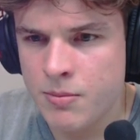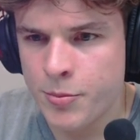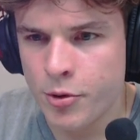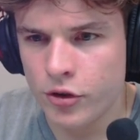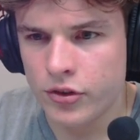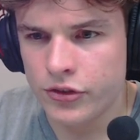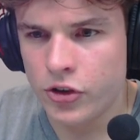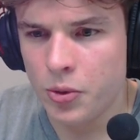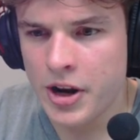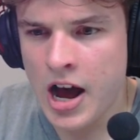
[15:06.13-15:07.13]
Put us on
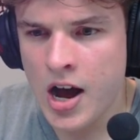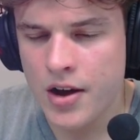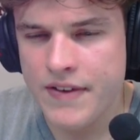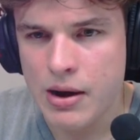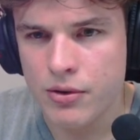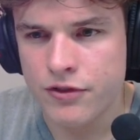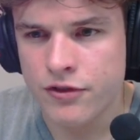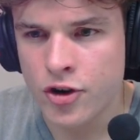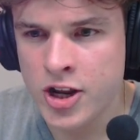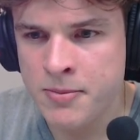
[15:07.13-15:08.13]
two and a half out of
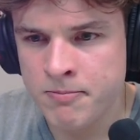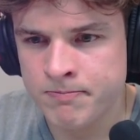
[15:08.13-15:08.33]
three.